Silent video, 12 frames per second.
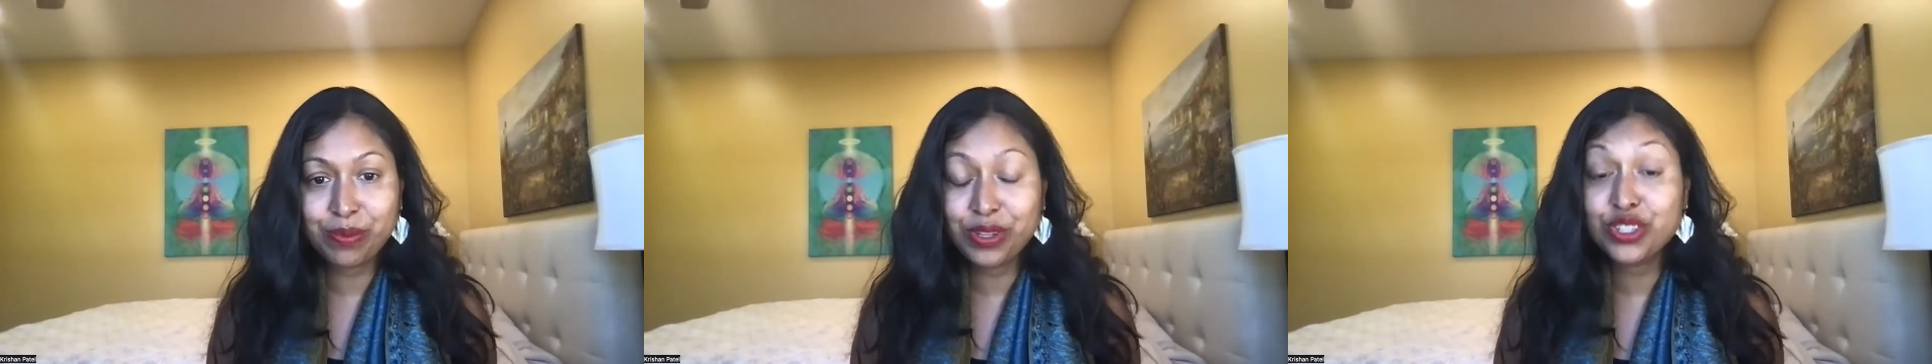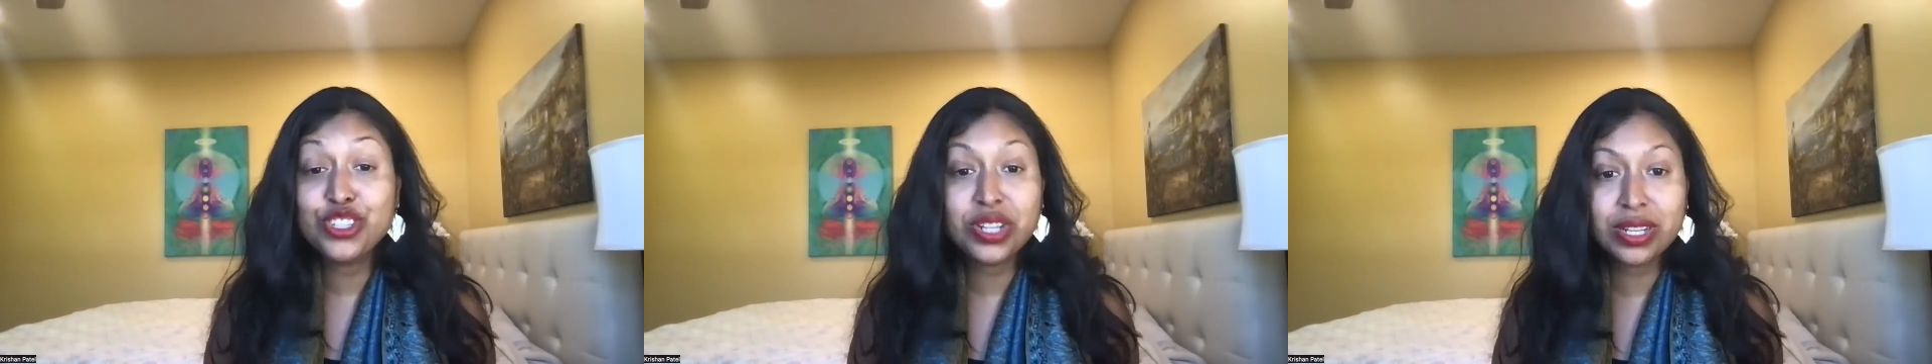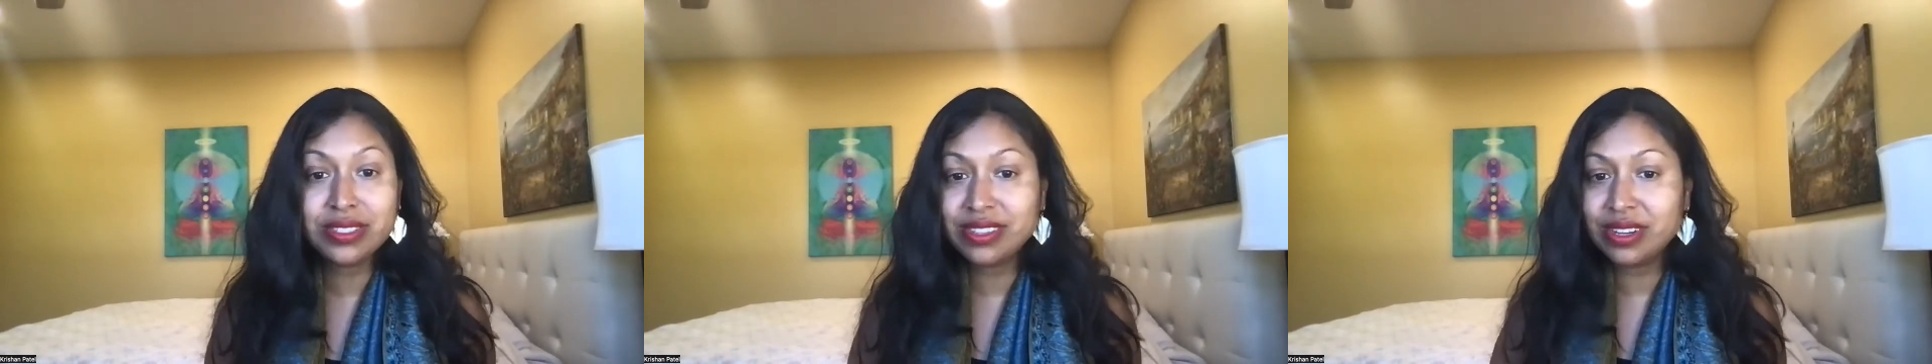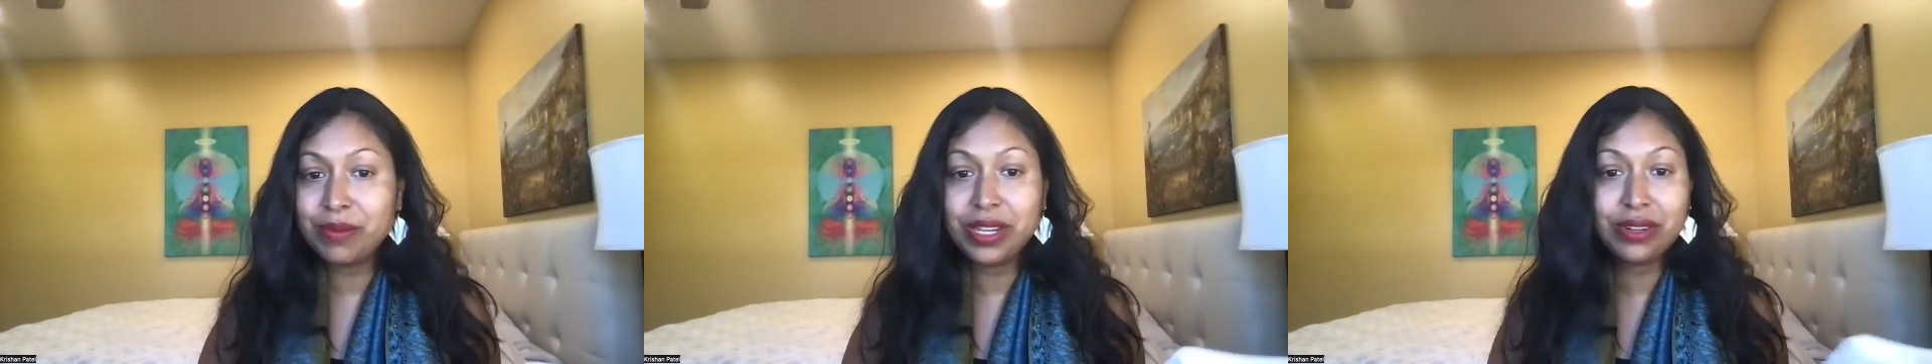You're just
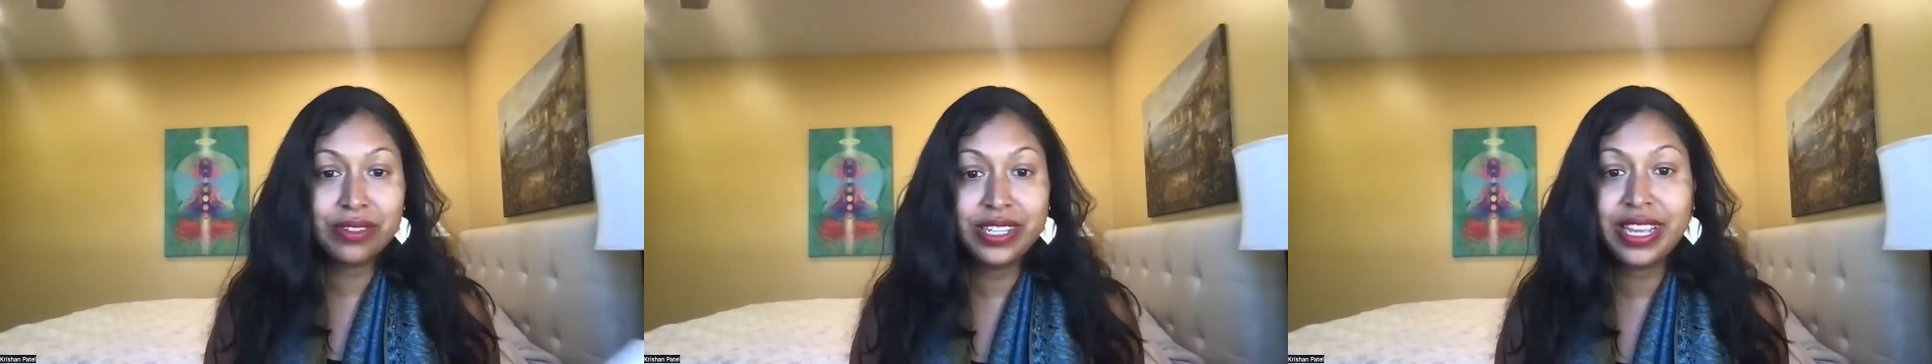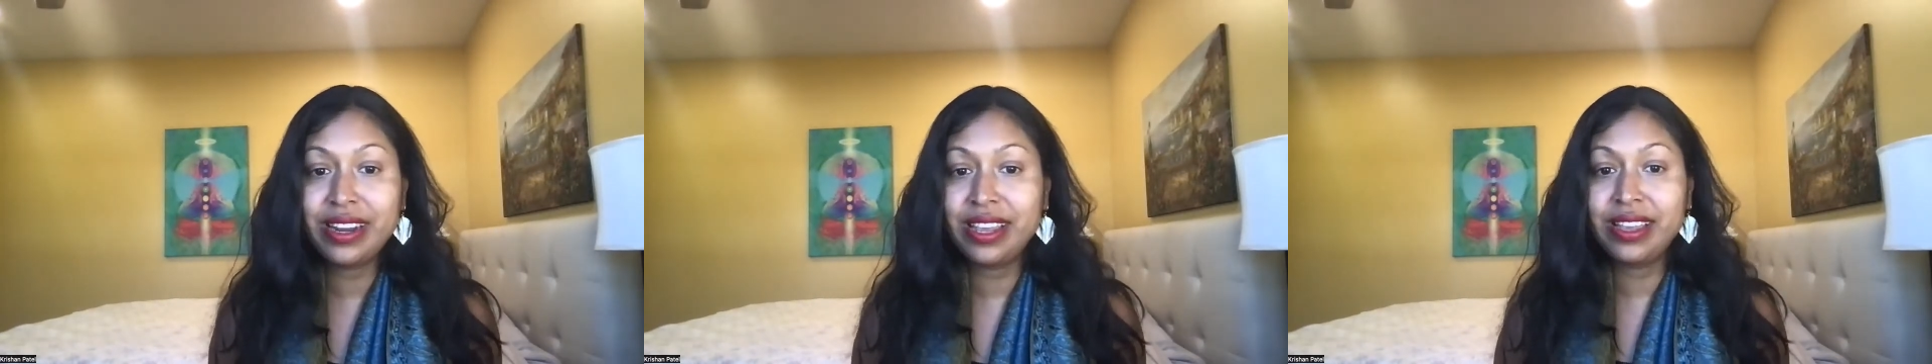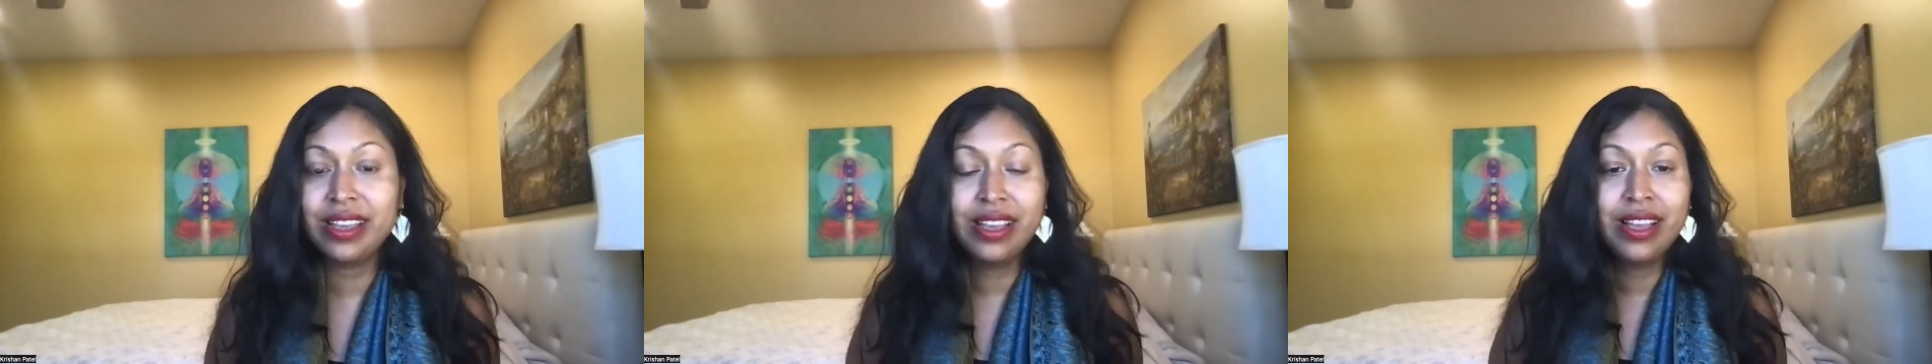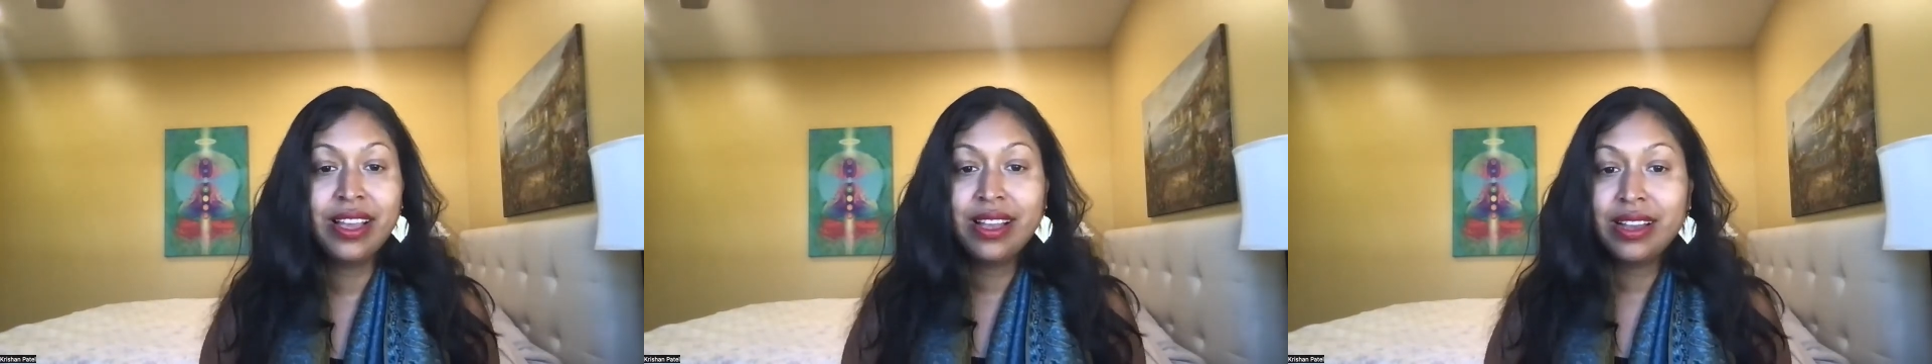going to be creating
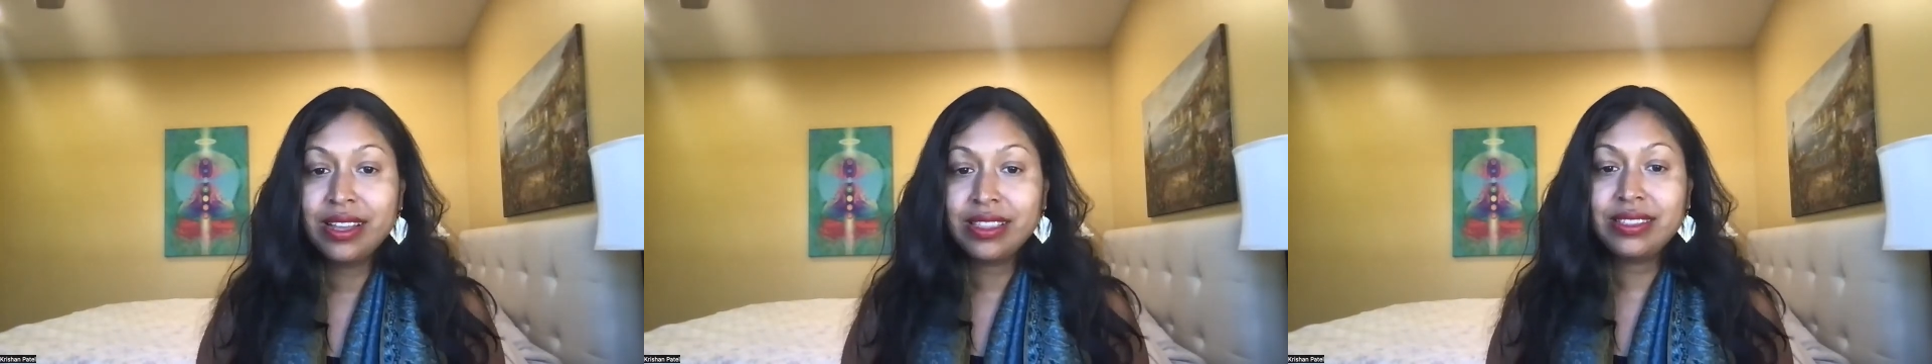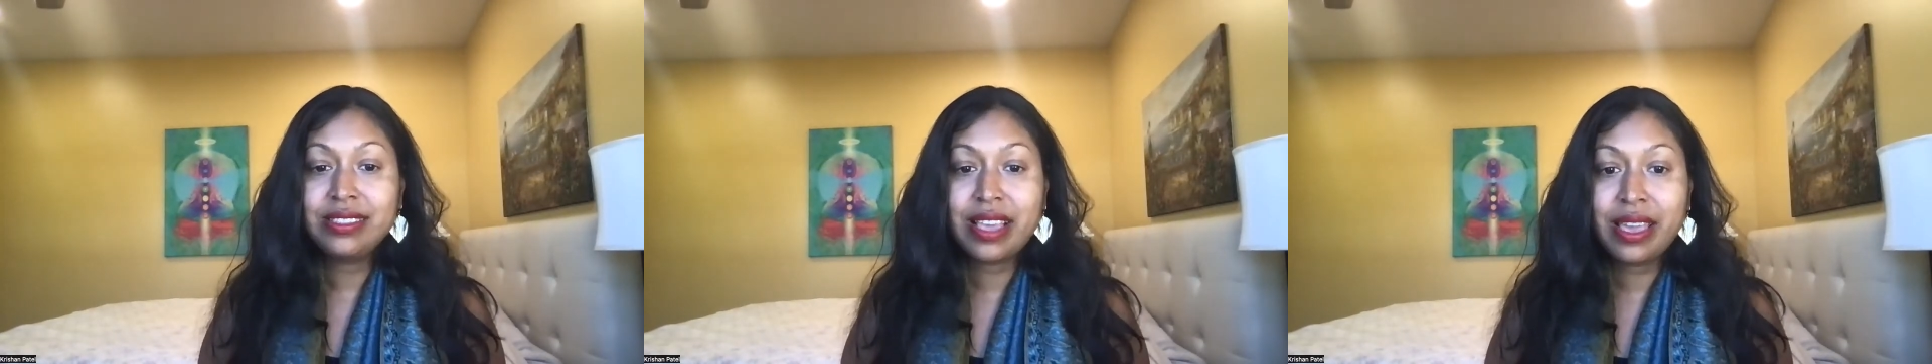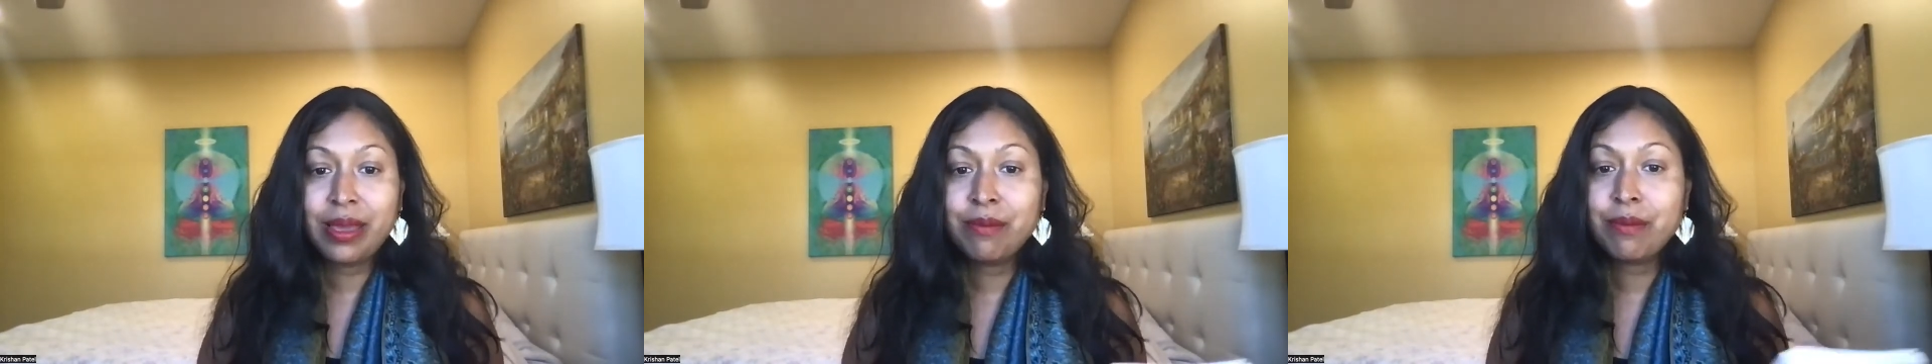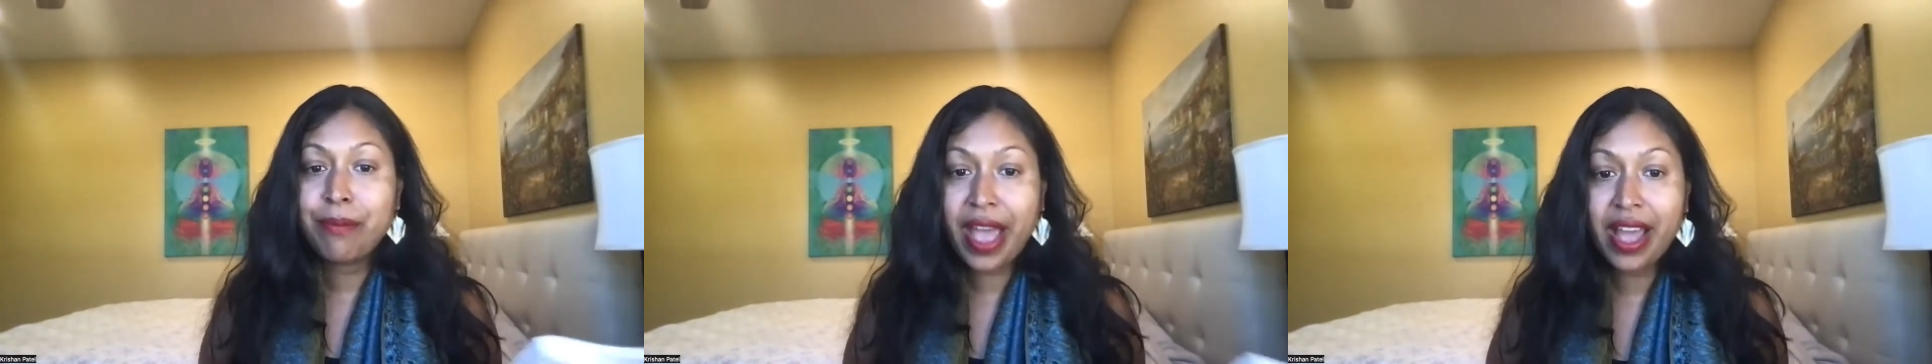the
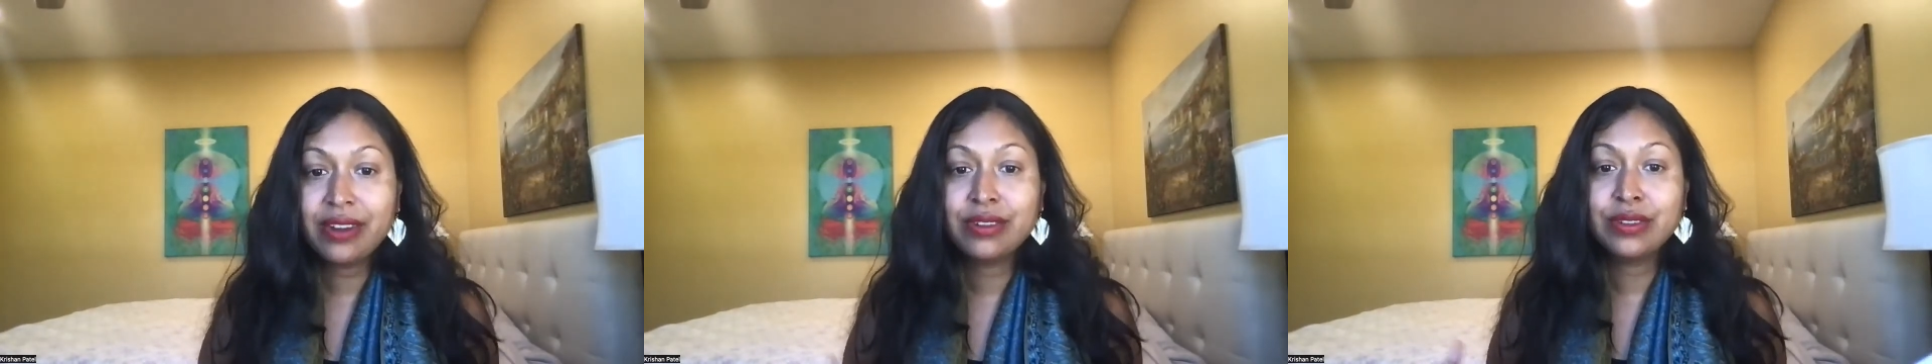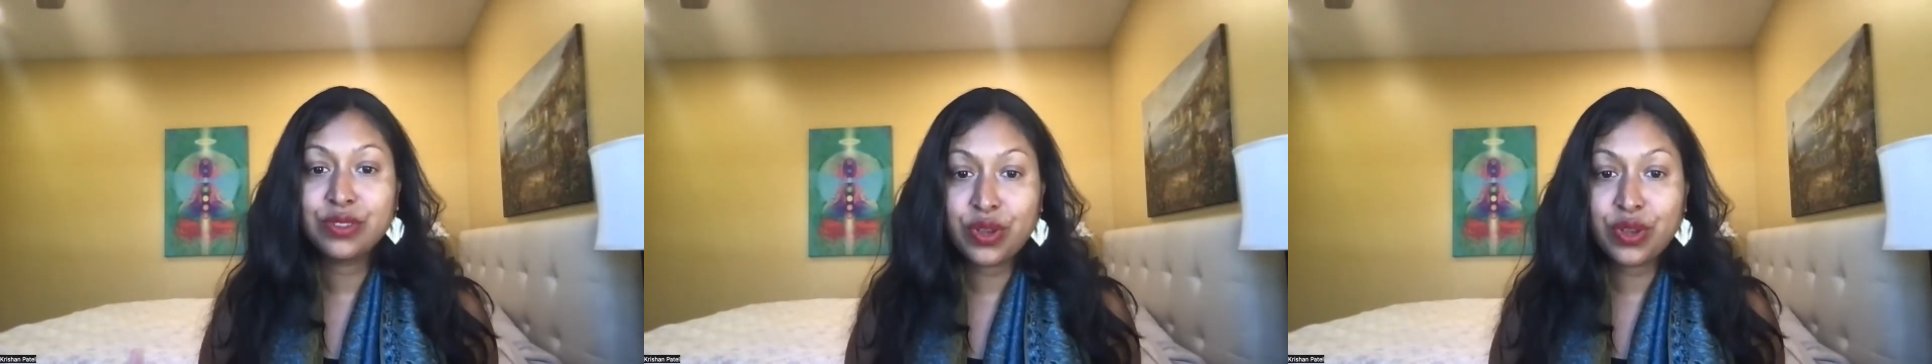same patterns